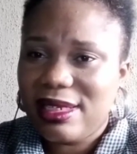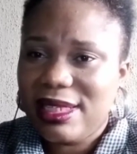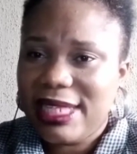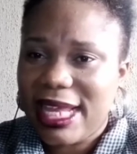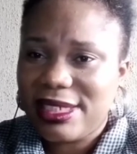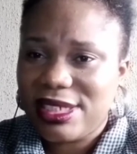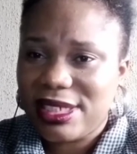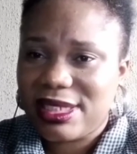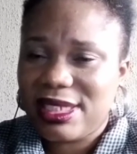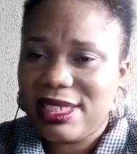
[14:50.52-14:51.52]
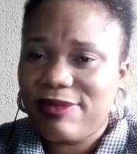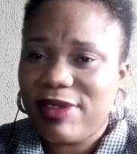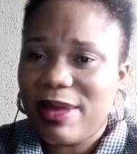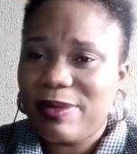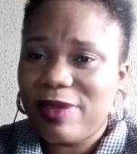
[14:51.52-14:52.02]
legit.
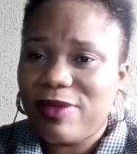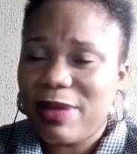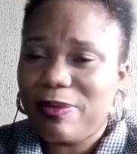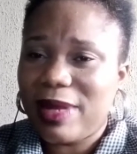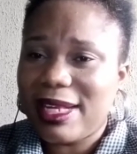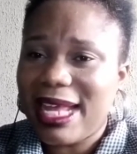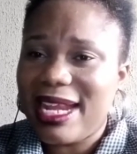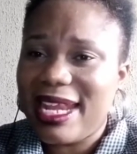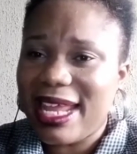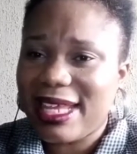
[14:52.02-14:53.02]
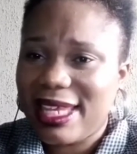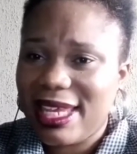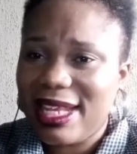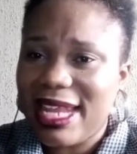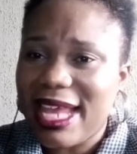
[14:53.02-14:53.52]
Event planner
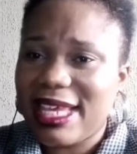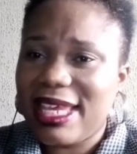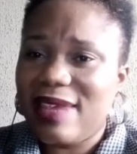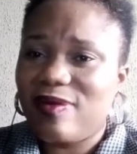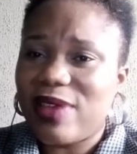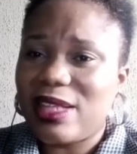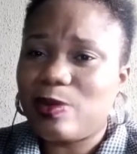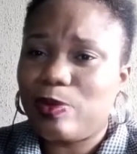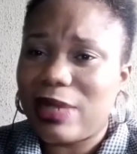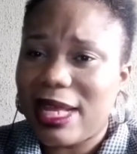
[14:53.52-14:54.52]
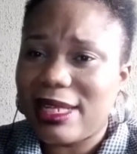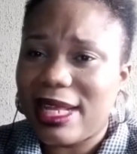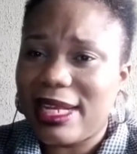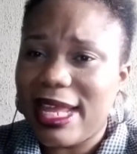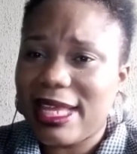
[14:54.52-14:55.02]
Lekki event
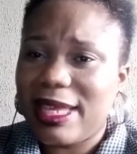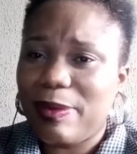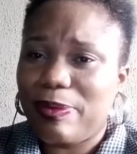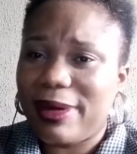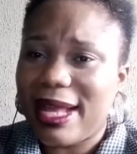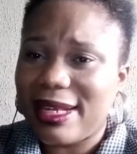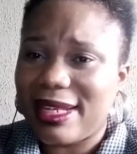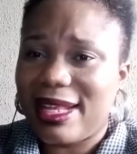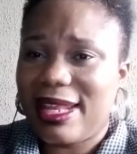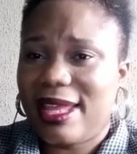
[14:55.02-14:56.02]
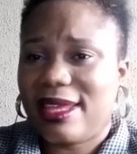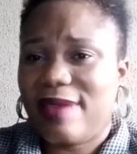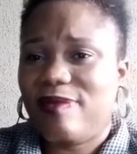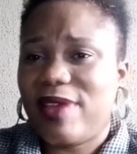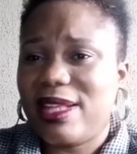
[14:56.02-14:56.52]
planner,
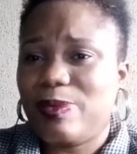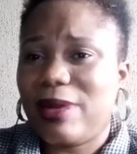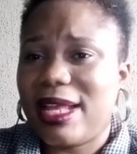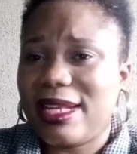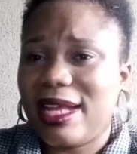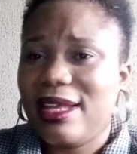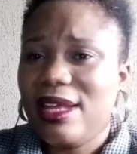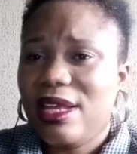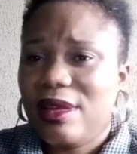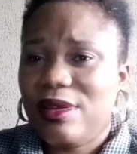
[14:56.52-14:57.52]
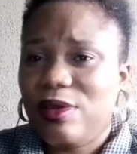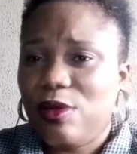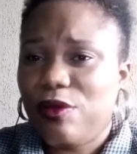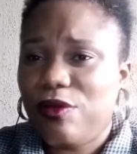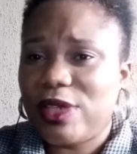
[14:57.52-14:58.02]
event planner,
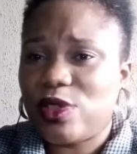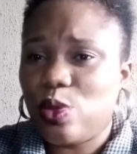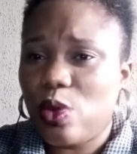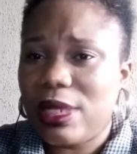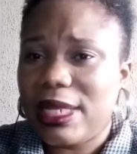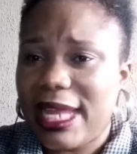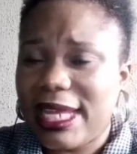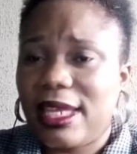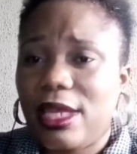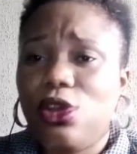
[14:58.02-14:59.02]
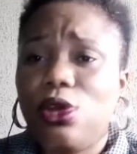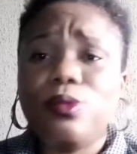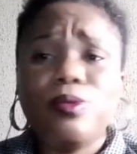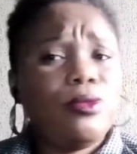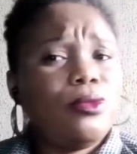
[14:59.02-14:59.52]
phase 1 Lekki,
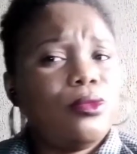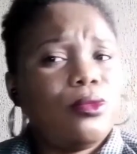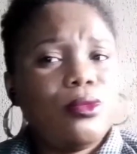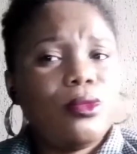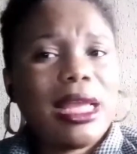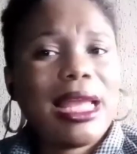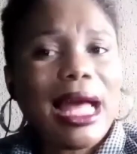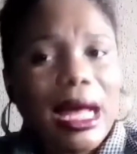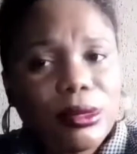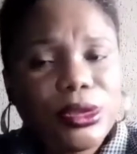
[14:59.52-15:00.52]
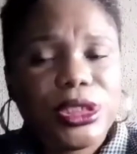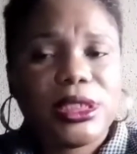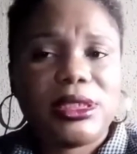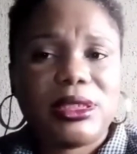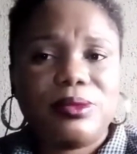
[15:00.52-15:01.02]
couch
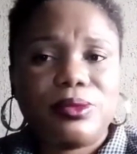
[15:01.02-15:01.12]
it,